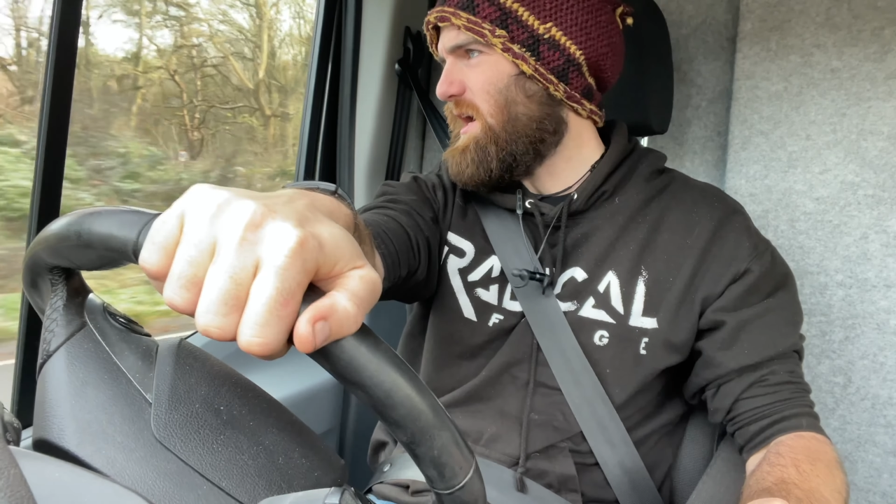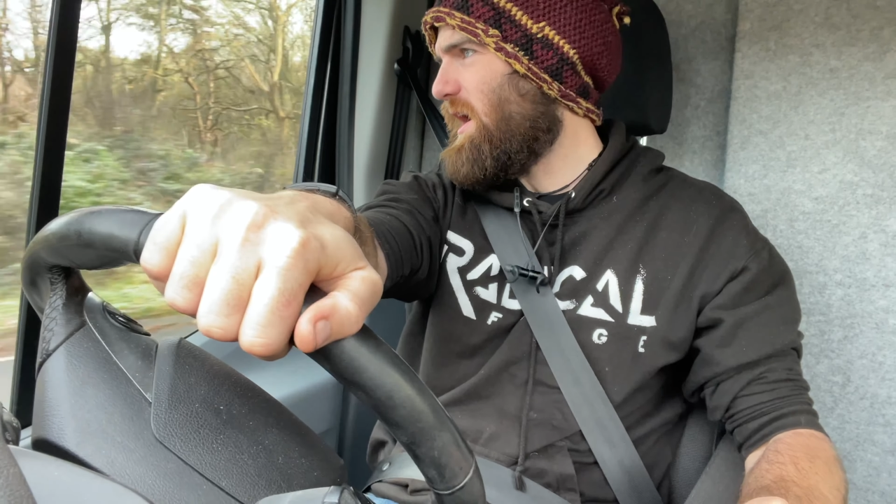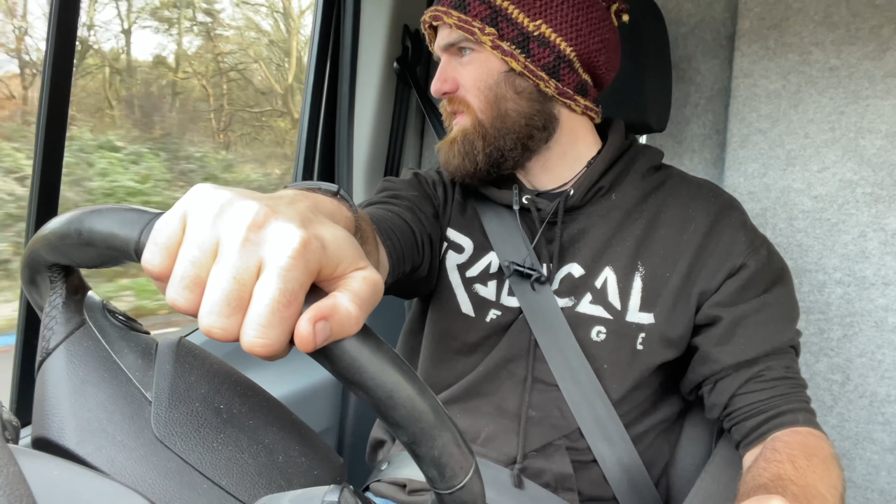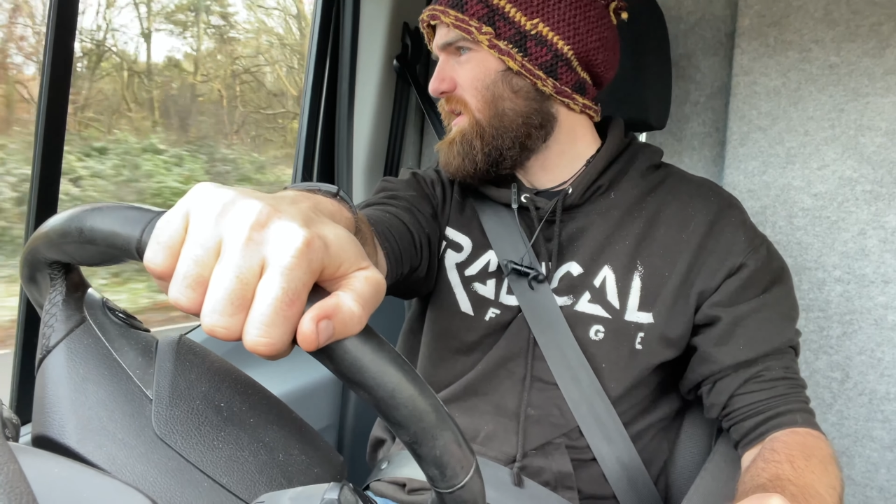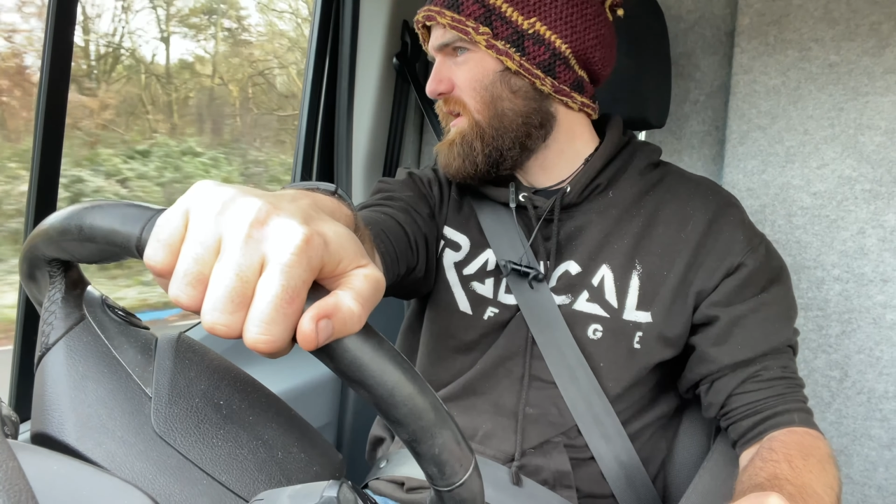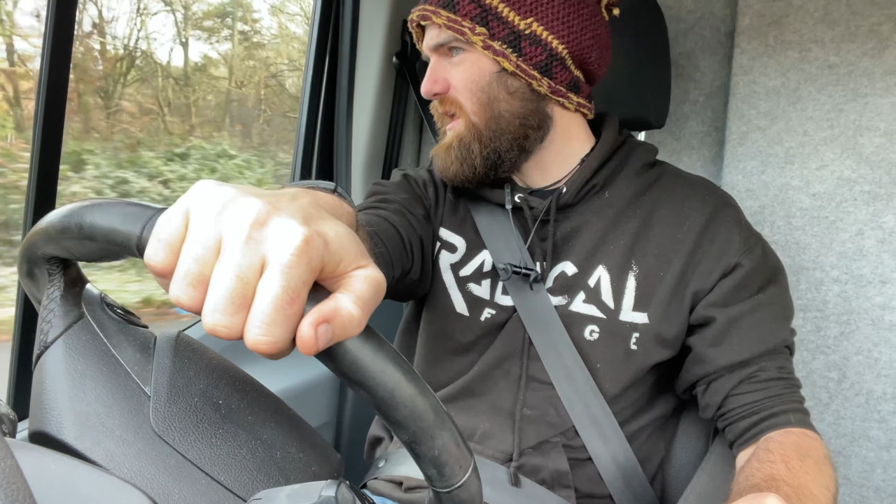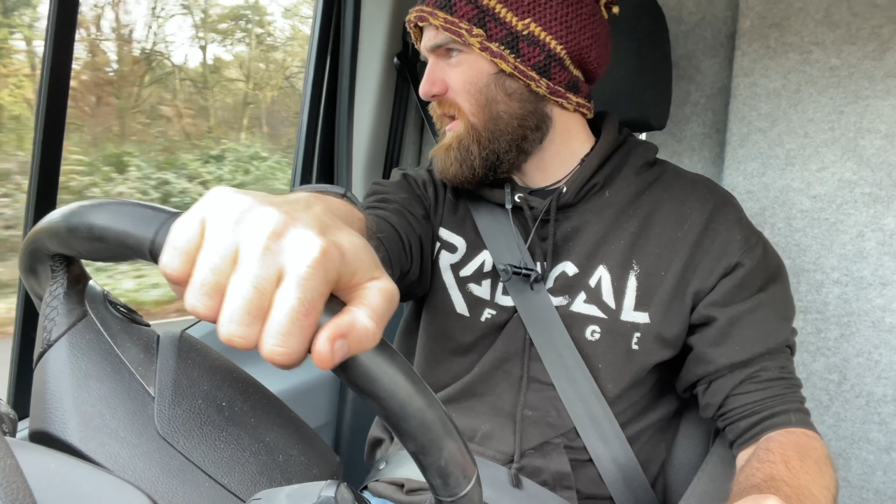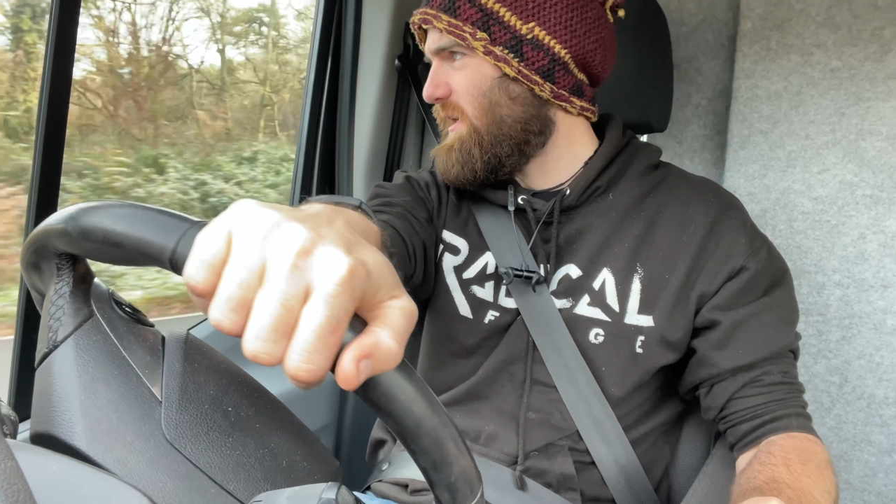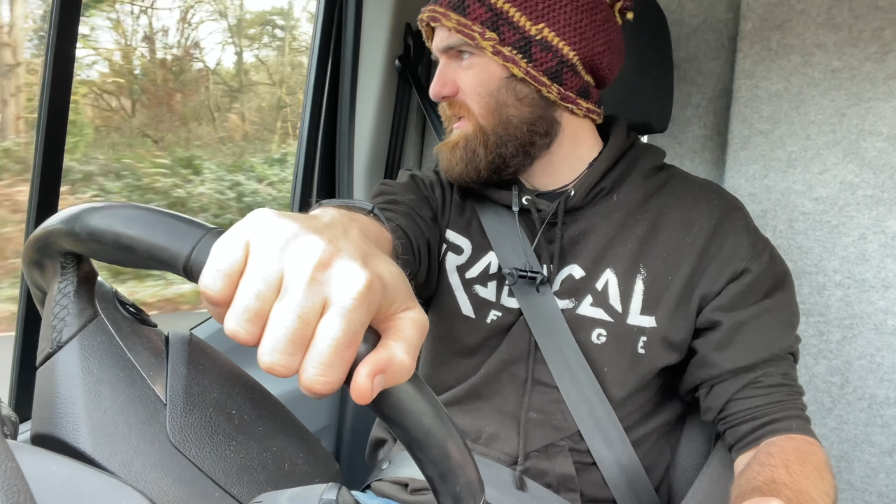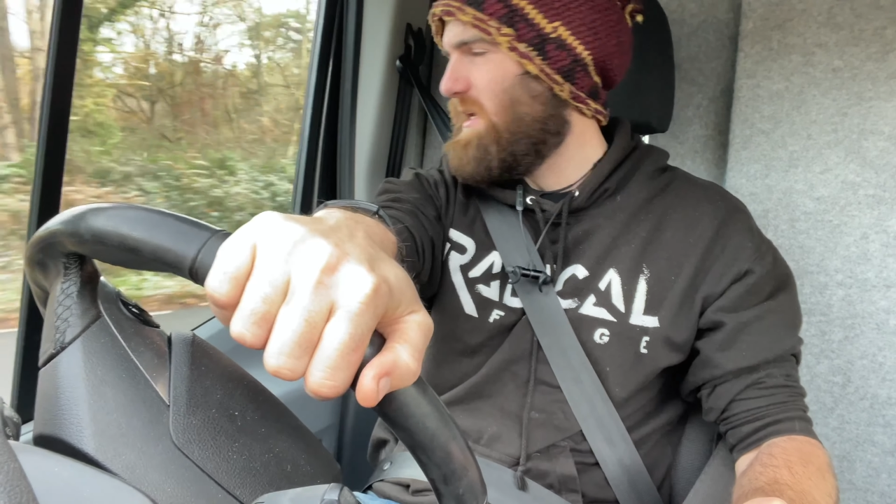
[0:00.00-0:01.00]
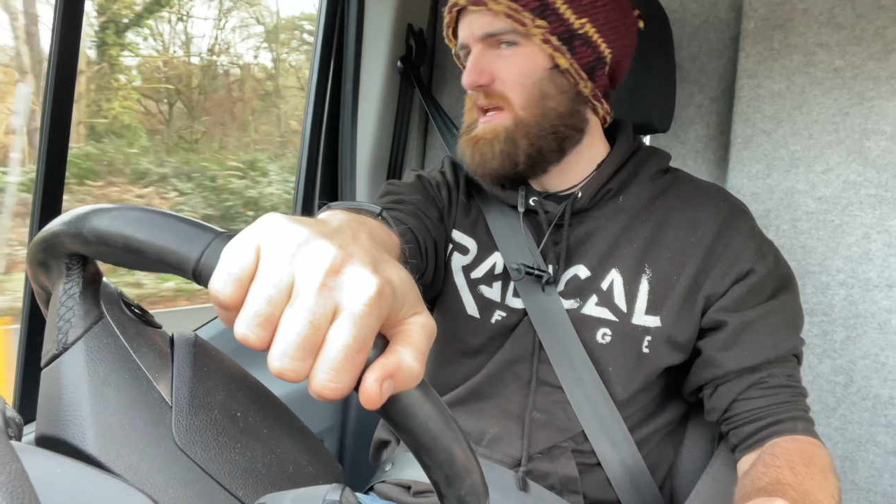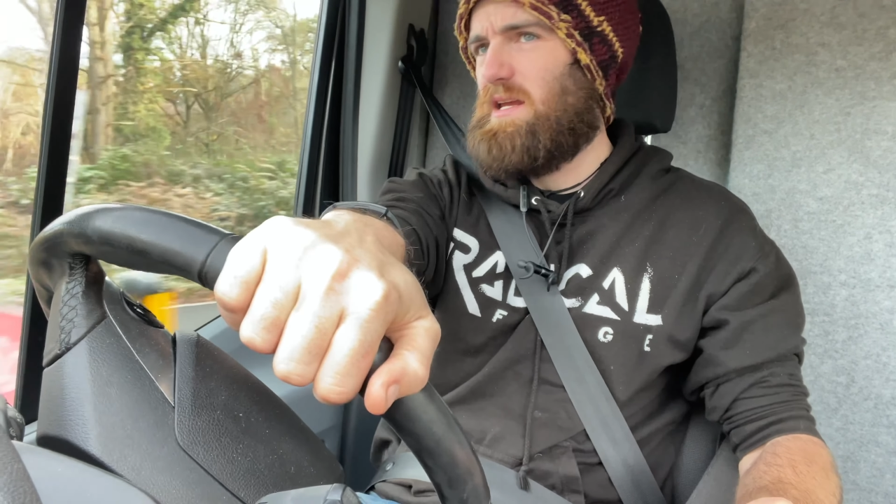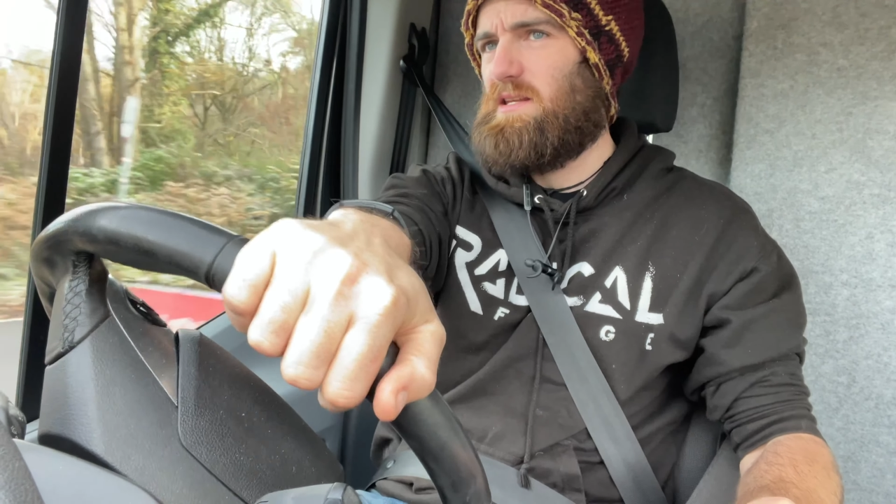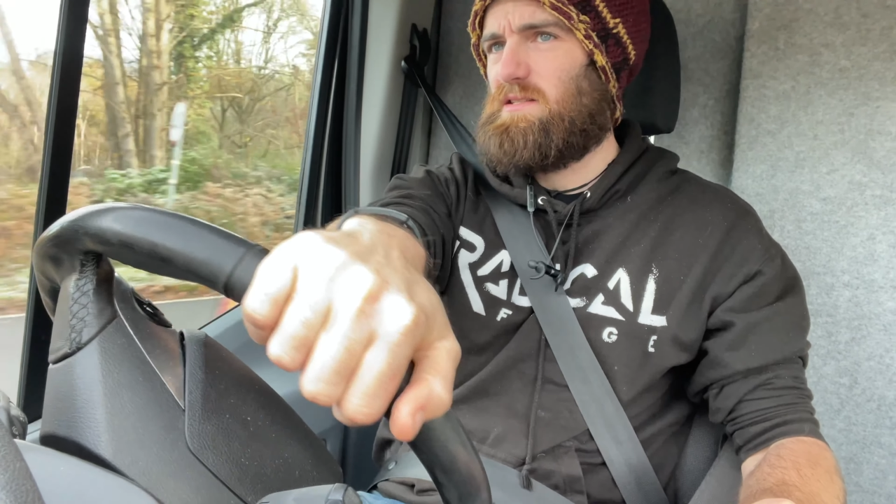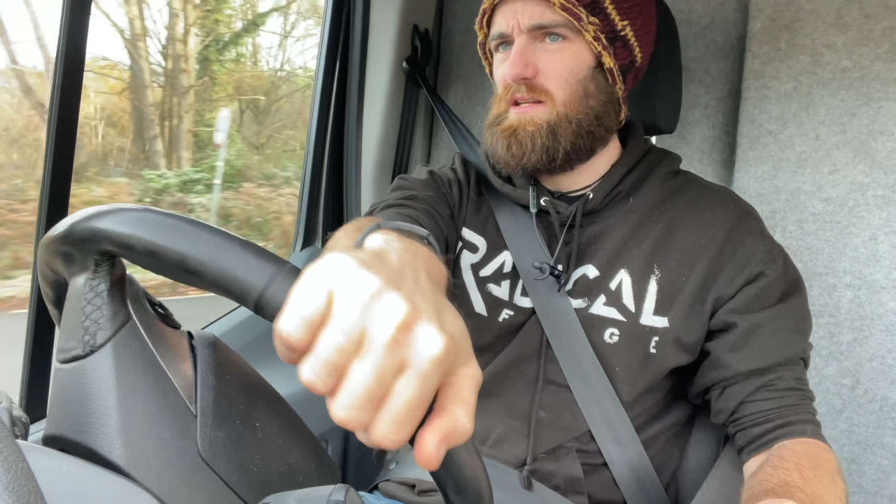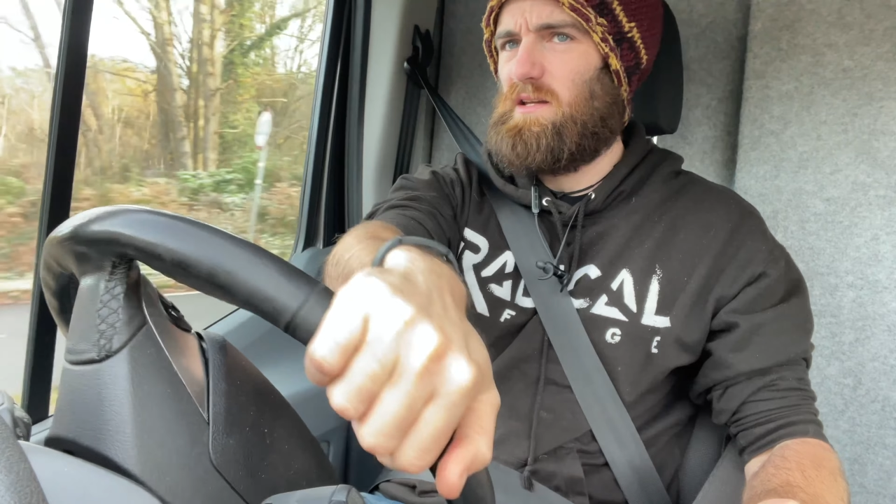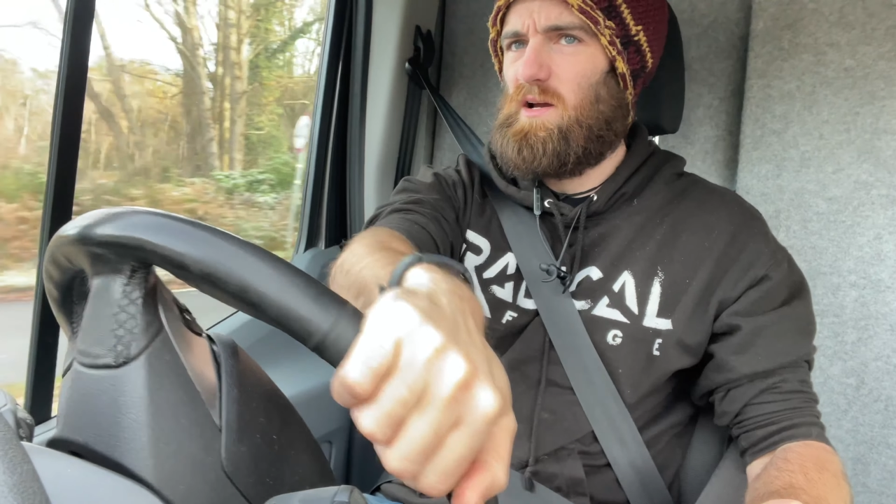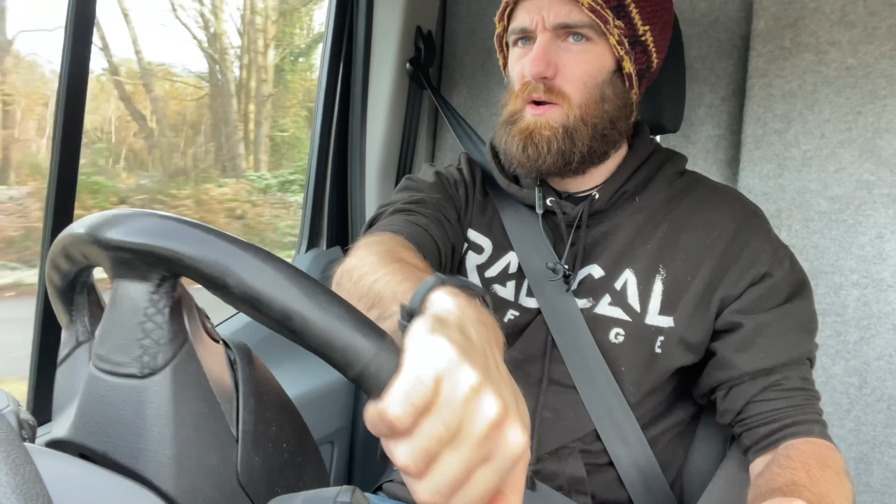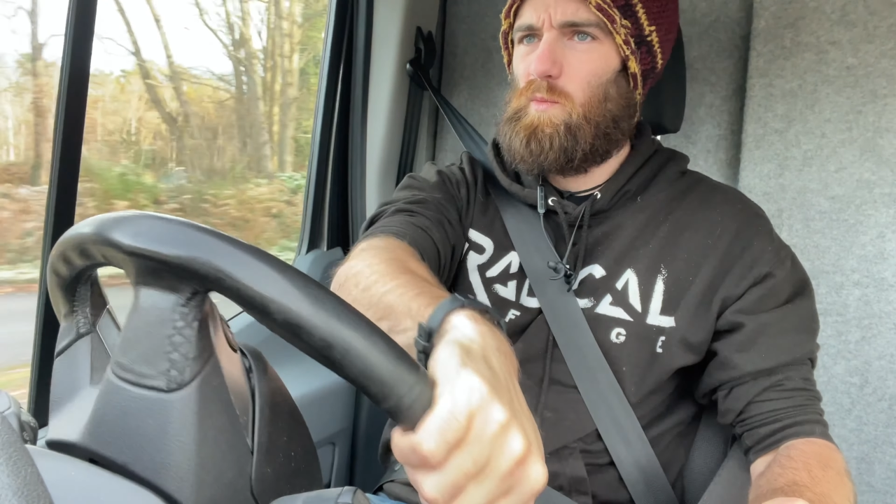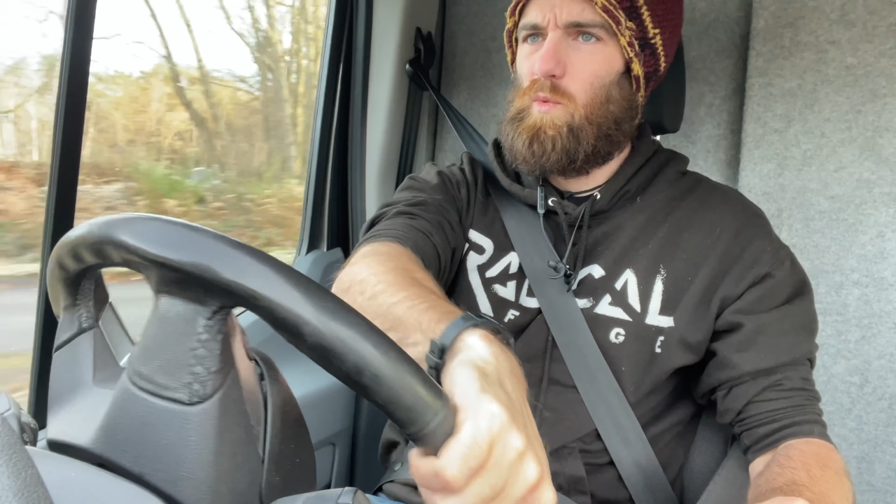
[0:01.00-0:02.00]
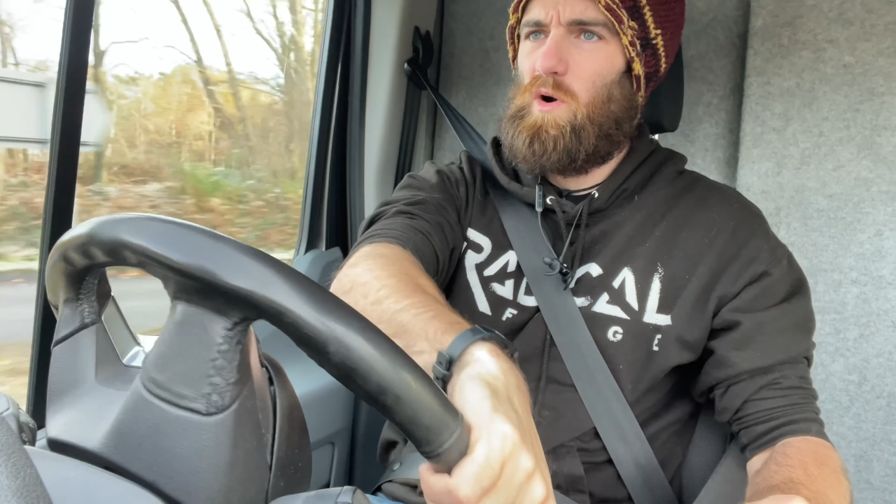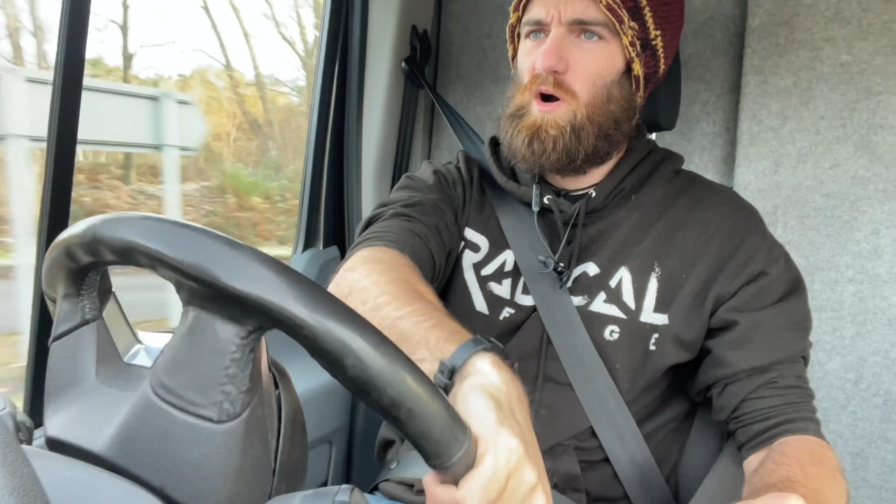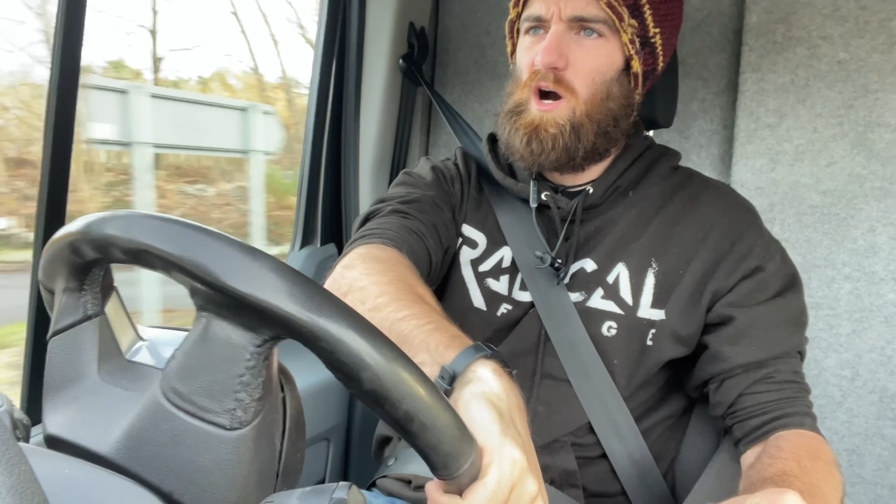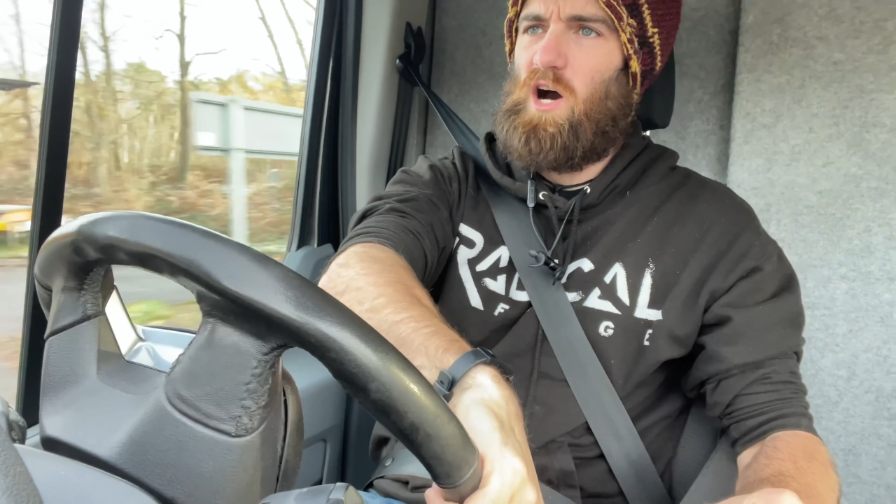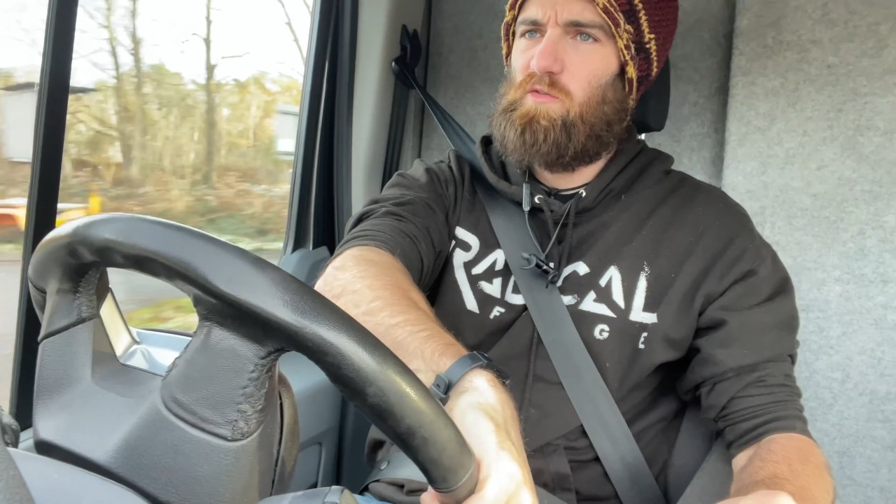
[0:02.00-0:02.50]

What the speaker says: other lug is half